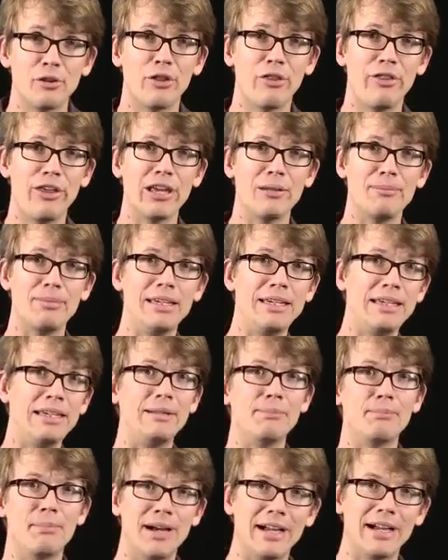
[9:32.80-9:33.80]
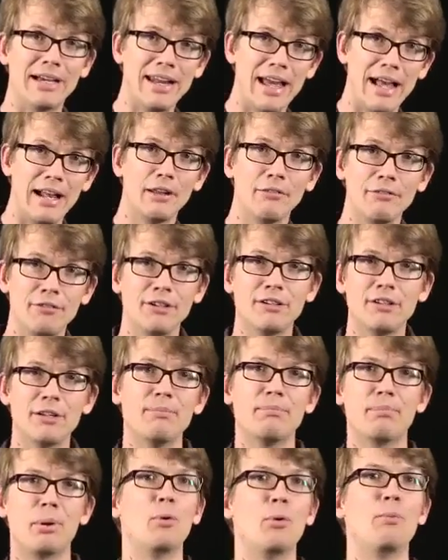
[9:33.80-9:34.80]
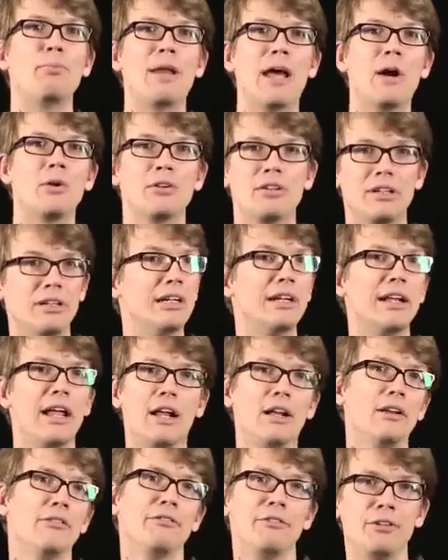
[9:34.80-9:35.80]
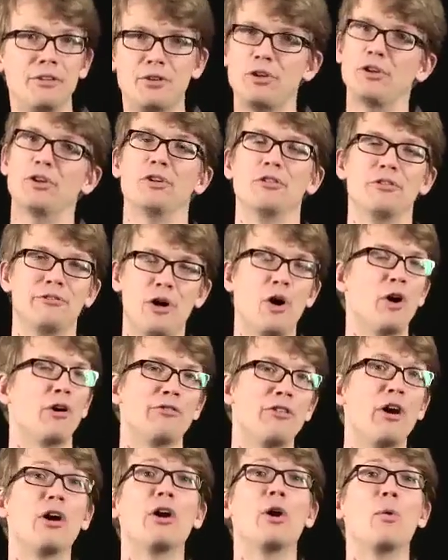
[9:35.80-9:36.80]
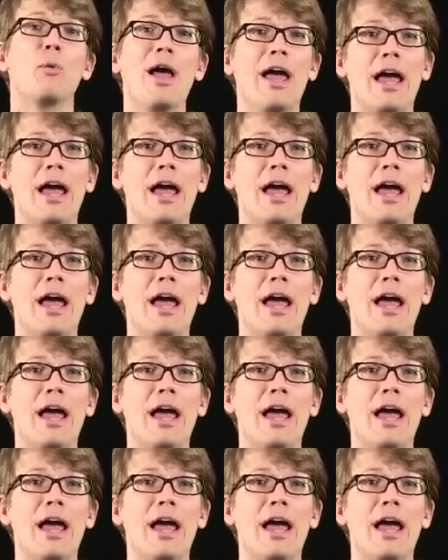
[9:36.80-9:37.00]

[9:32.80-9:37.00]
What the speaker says: so that they can be eaten by an elephant and pooped out in an elephant turd far, far